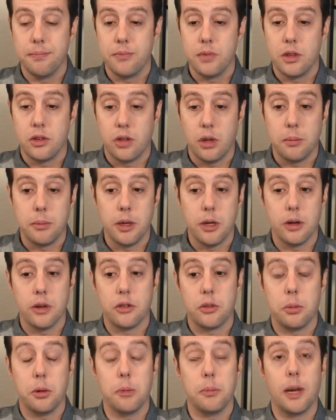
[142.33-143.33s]
some
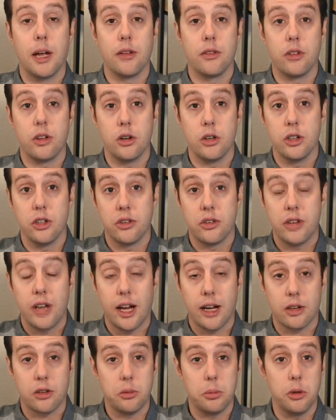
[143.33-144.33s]
municipal bonds are just
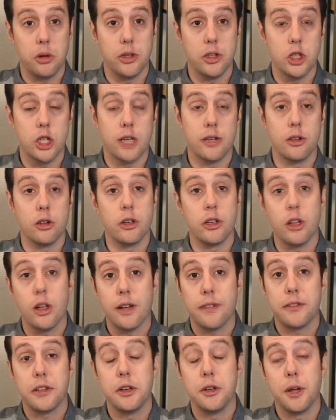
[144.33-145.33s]
taxable in general. You'll
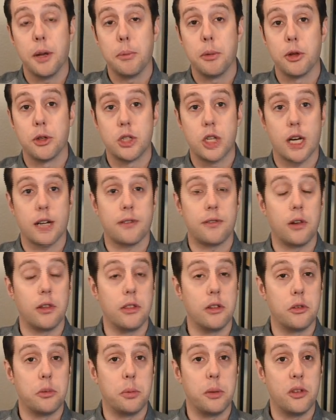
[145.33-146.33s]
have to double check for
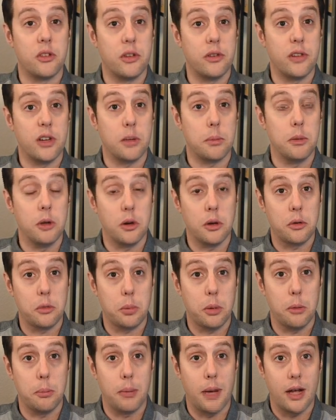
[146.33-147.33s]
the specific
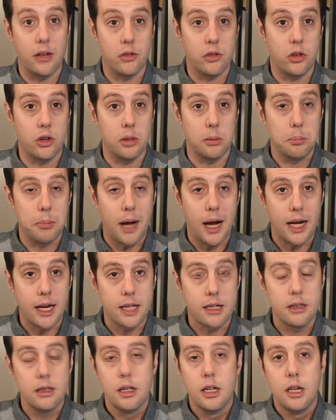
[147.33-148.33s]
municipal bonds you're
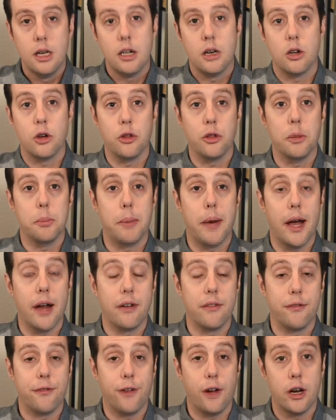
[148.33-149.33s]
buying or the
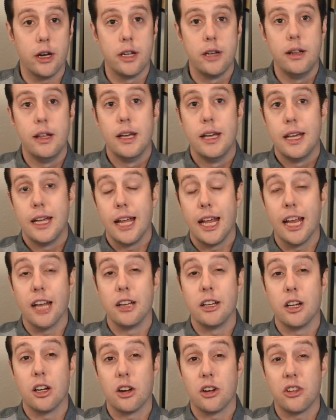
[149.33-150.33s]
bond fund
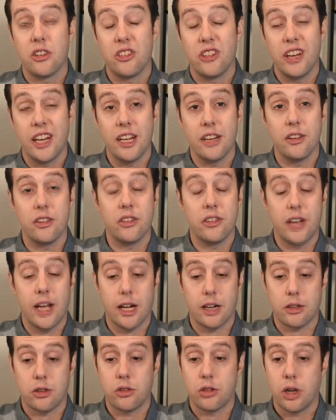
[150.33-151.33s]
and your state's
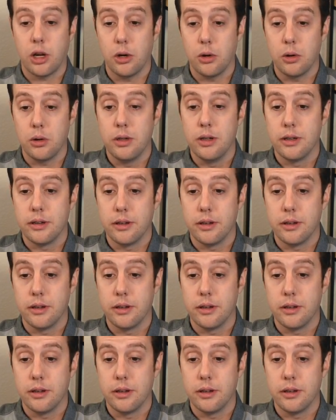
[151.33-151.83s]
tax code.